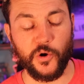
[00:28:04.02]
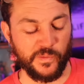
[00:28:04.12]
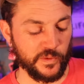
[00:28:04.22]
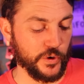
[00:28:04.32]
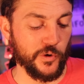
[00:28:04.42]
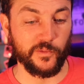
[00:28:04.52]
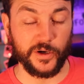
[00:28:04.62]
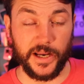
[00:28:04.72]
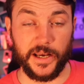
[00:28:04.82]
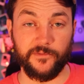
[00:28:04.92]
over and over
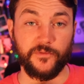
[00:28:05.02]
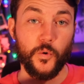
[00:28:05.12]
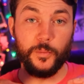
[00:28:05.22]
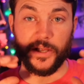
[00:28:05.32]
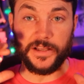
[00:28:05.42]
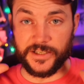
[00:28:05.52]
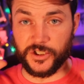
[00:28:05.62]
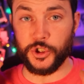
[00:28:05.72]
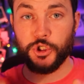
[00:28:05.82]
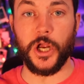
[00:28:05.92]
again. It formed like
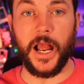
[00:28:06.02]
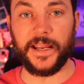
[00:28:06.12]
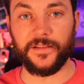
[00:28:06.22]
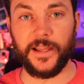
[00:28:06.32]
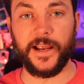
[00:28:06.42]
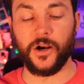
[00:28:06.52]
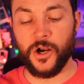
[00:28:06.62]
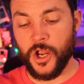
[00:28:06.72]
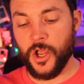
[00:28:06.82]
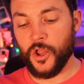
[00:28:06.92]
this giant layer.
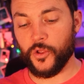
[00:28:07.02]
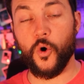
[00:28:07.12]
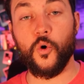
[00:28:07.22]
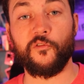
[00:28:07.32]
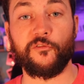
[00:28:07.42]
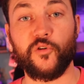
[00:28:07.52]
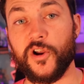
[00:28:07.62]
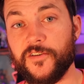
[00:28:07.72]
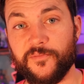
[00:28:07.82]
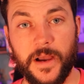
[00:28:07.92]
The whole
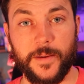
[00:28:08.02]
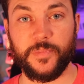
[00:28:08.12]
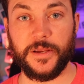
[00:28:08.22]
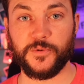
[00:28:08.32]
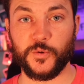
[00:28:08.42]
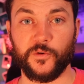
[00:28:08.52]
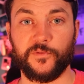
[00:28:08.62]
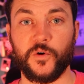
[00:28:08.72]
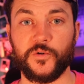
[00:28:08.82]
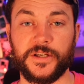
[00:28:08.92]
front of my bibs were
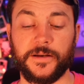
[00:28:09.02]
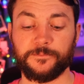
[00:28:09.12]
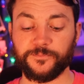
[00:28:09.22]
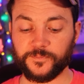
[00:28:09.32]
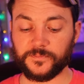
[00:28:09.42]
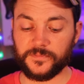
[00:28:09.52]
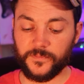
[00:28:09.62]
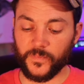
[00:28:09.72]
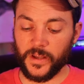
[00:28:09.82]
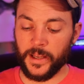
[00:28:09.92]
frozen.
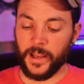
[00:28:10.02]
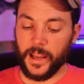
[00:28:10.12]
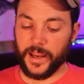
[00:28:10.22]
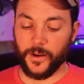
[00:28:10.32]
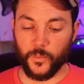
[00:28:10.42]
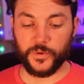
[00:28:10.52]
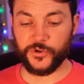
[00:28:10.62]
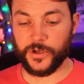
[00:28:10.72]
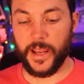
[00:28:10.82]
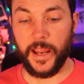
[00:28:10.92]
And it
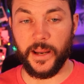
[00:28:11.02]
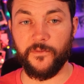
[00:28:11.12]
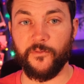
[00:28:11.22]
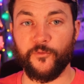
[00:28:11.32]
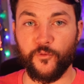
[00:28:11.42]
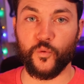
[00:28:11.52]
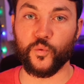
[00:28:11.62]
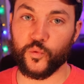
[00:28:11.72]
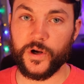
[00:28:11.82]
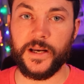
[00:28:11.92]
was a
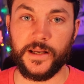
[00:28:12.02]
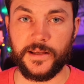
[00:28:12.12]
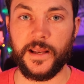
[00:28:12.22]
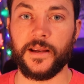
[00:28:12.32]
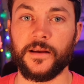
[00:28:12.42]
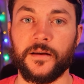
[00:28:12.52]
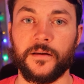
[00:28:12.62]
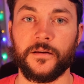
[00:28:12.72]
freaking